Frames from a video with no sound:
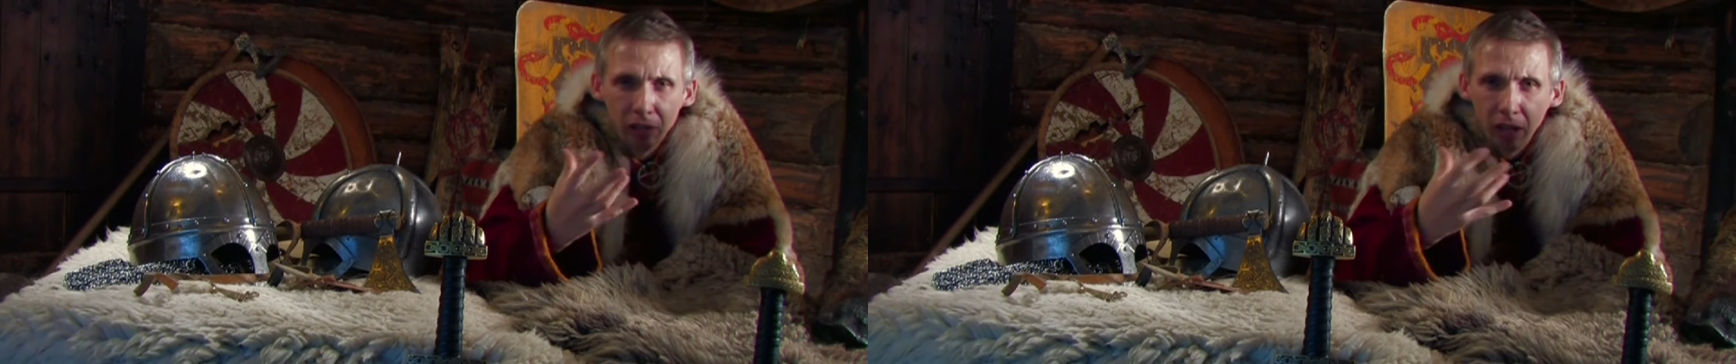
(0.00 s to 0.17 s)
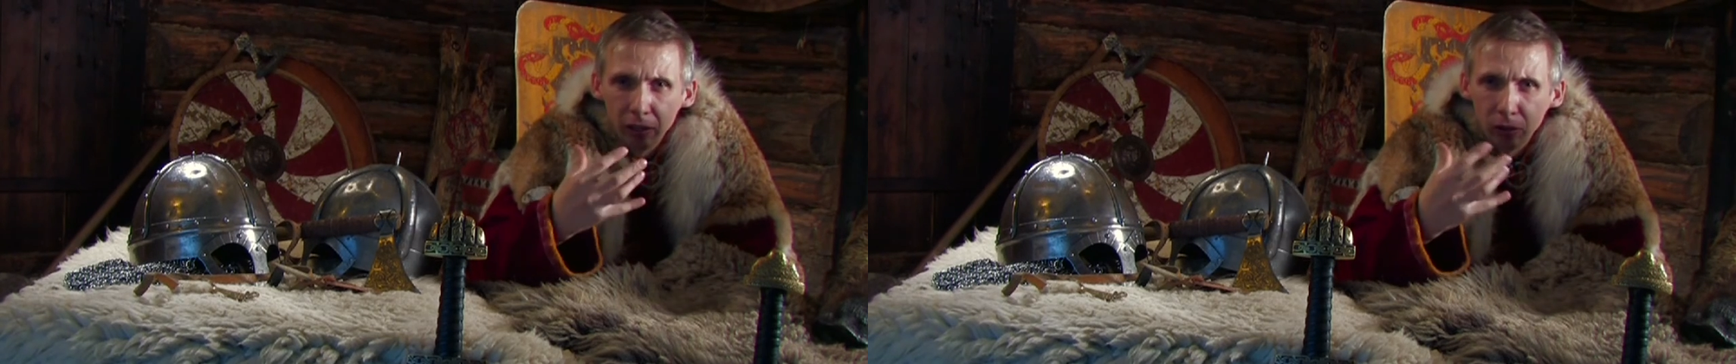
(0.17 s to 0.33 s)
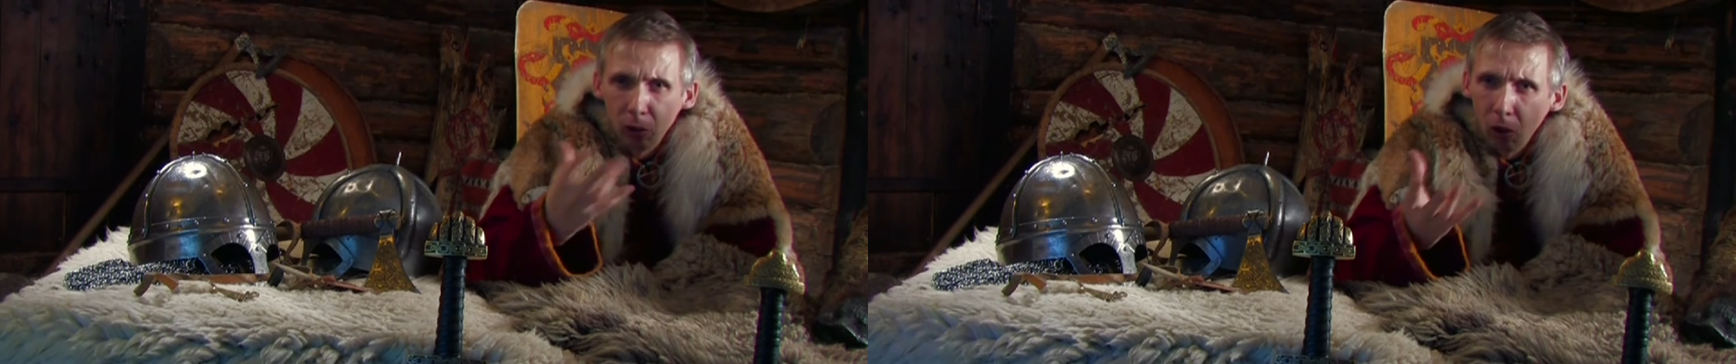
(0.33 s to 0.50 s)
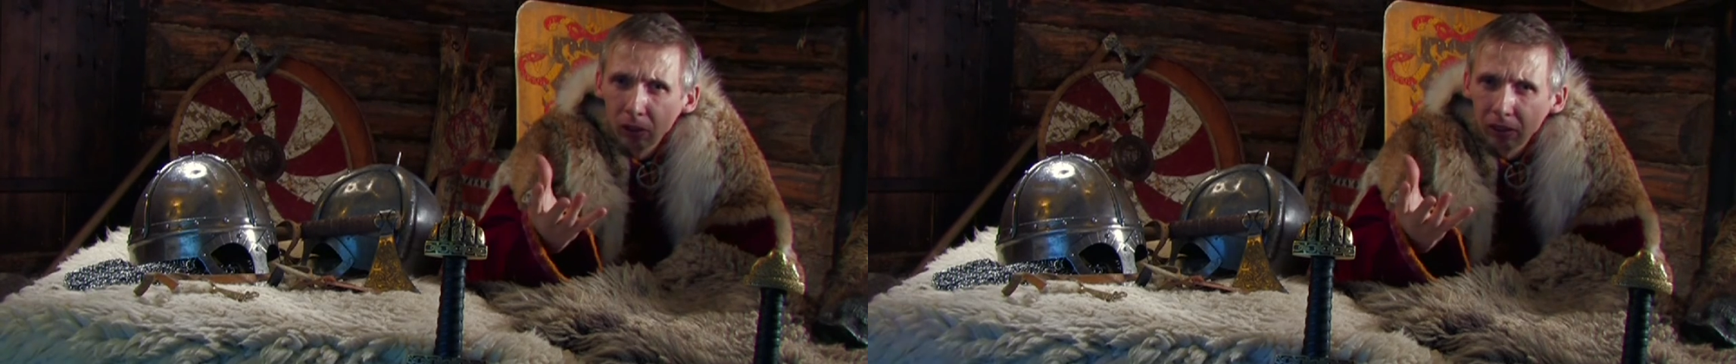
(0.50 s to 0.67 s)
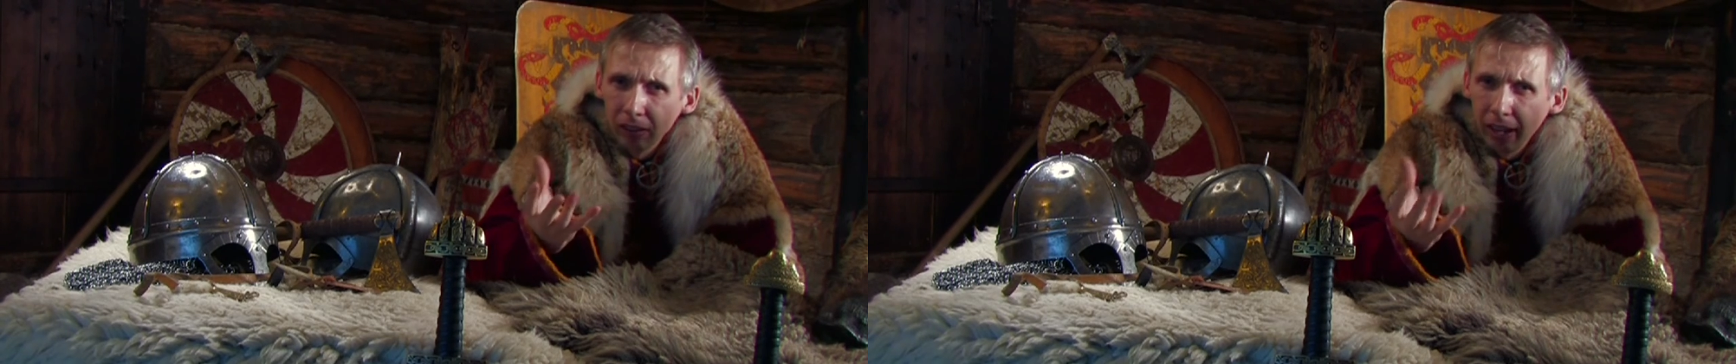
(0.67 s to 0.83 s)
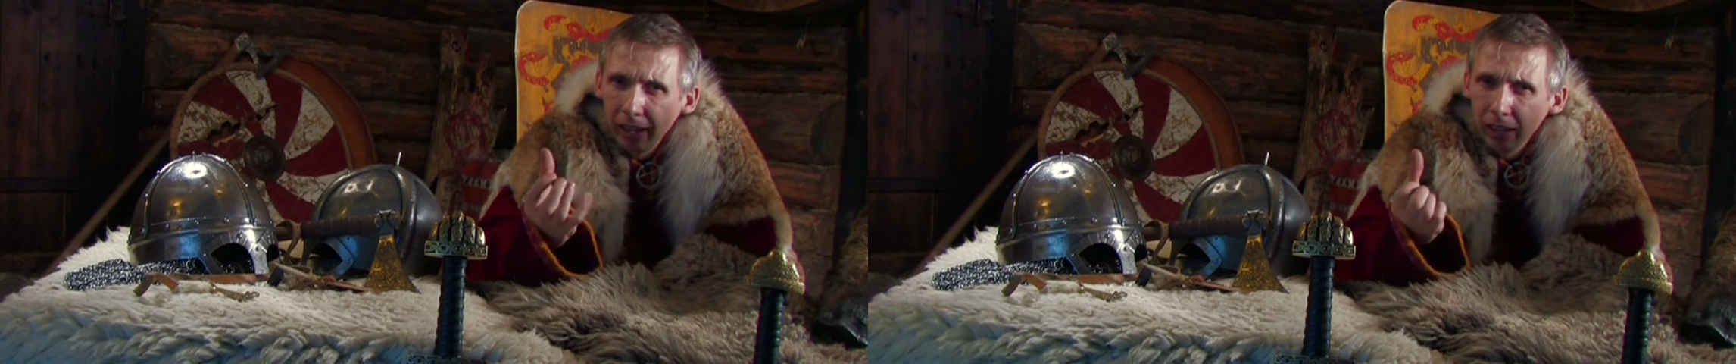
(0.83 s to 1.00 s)

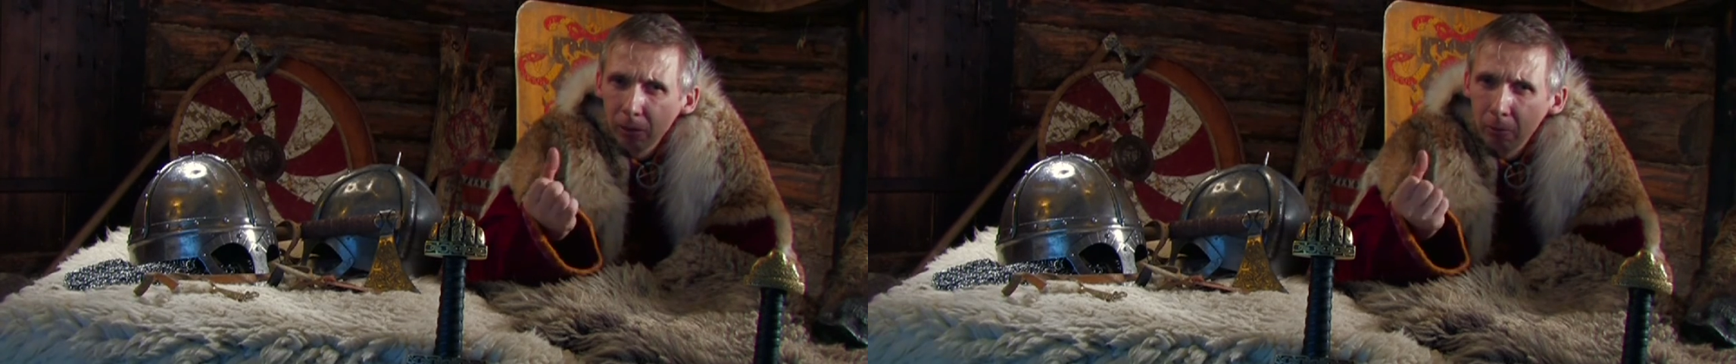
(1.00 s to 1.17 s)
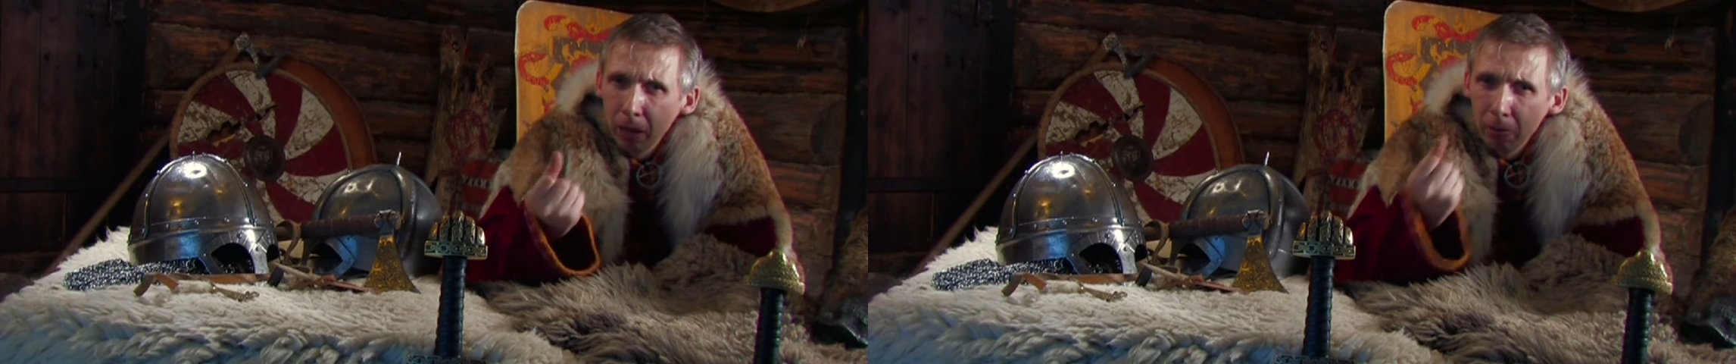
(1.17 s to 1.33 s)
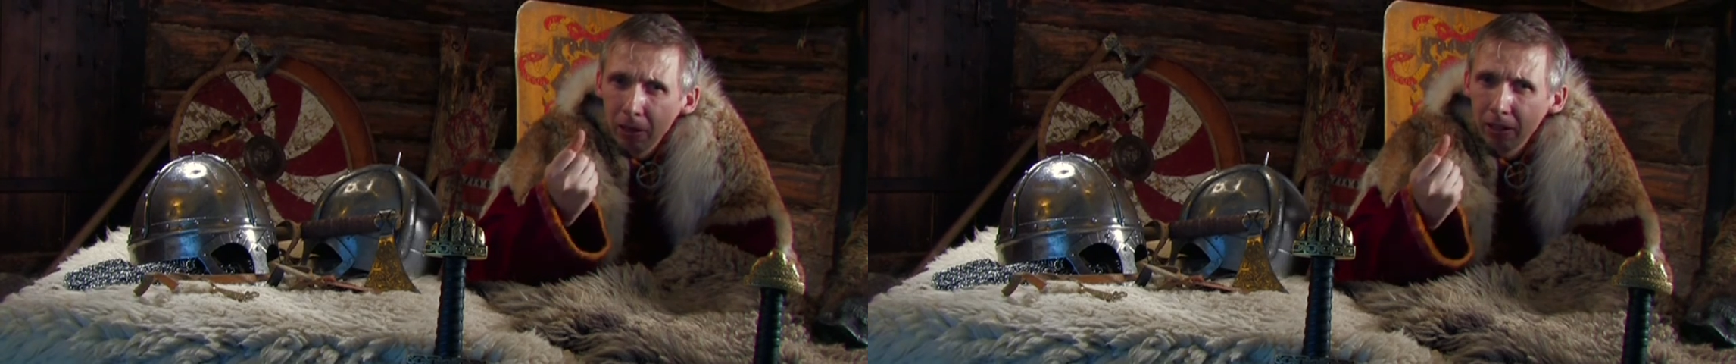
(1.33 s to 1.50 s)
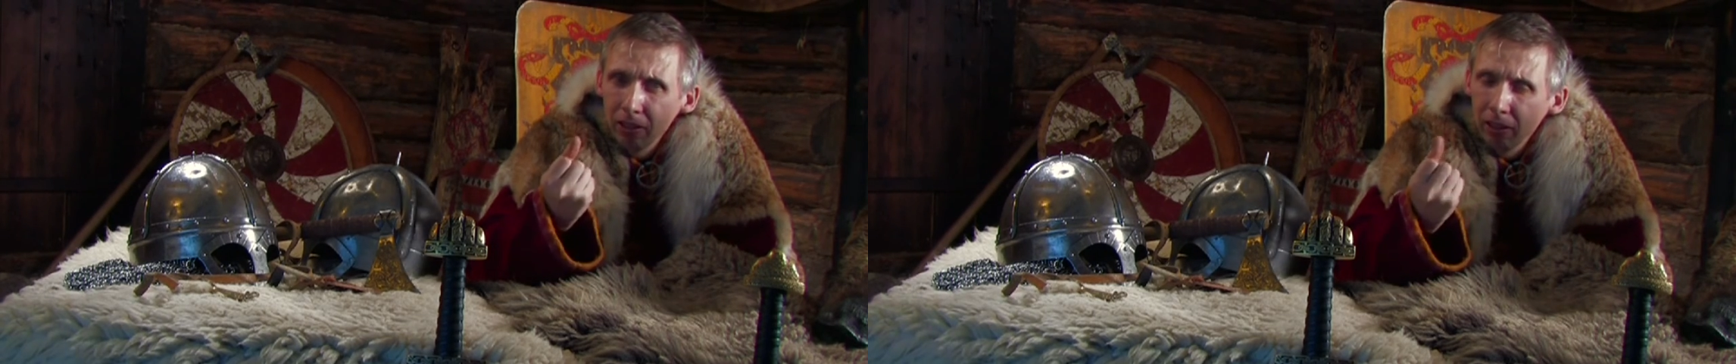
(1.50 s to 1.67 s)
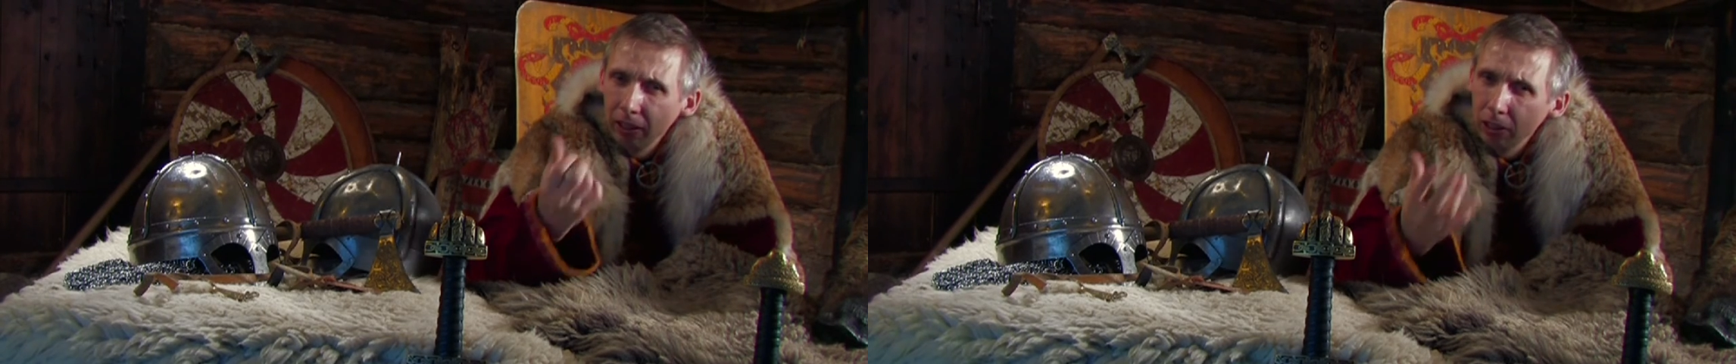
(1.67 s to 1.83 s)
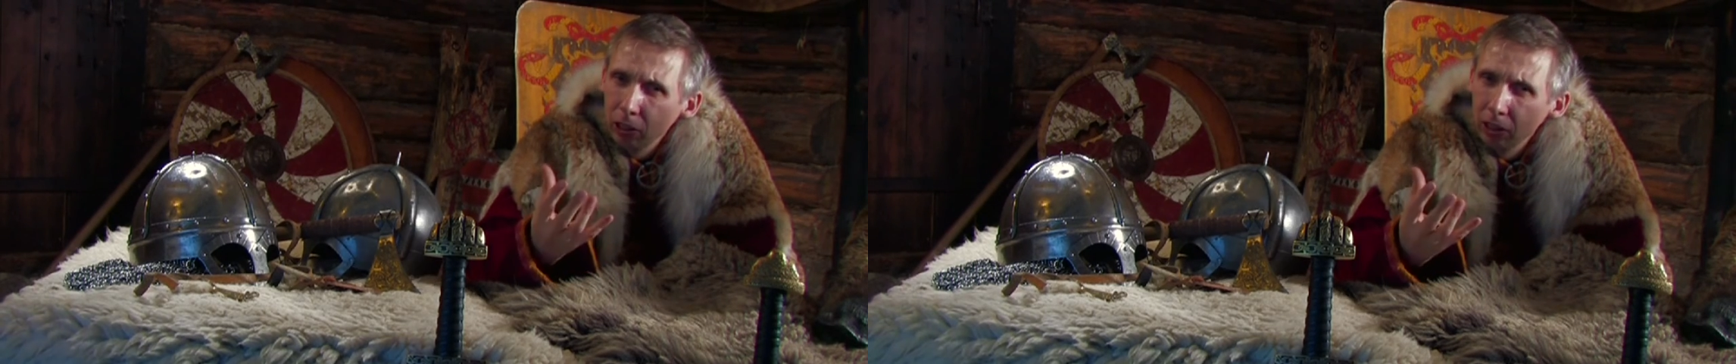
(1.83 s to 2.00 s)
adult-like, maybe
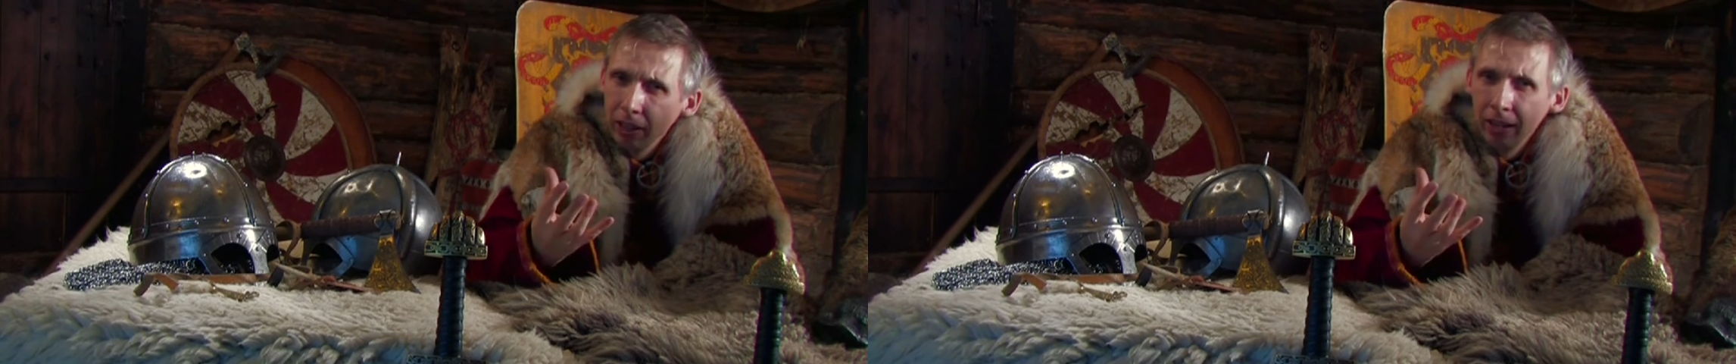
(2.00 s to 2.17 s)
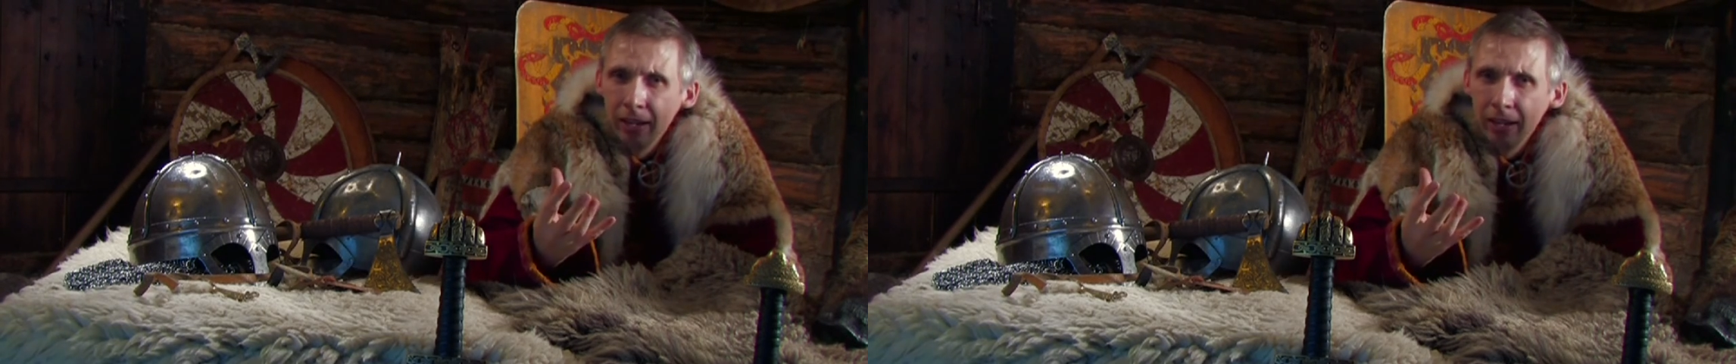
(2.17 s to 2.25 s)
it's